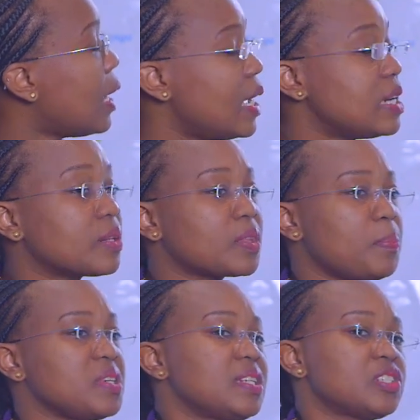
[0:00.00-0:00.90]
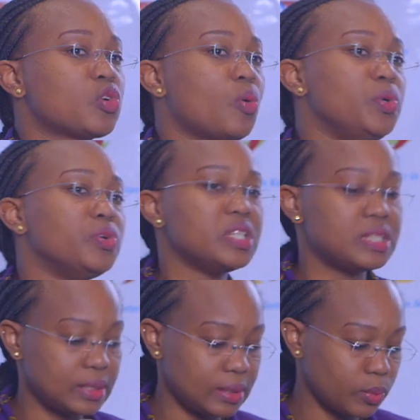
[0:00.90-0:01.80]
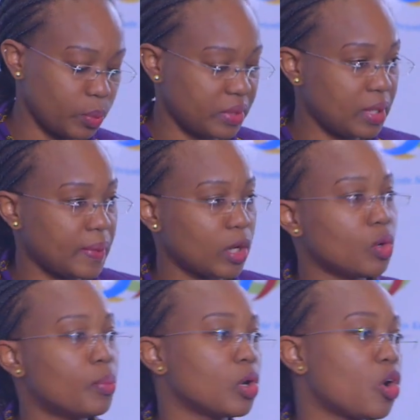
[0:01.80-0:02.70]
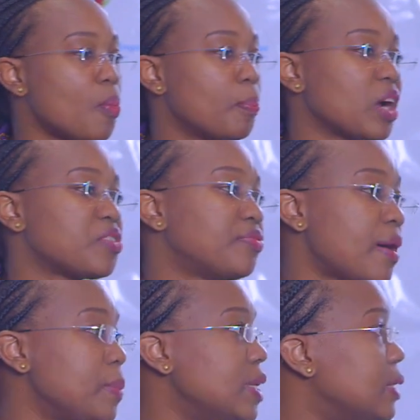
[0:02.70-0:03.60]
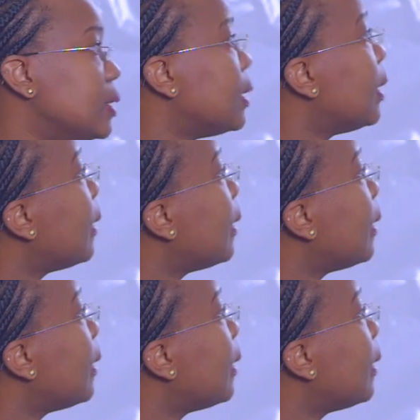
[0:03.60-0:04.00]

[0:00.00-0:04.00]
And the business community within the Global Compact family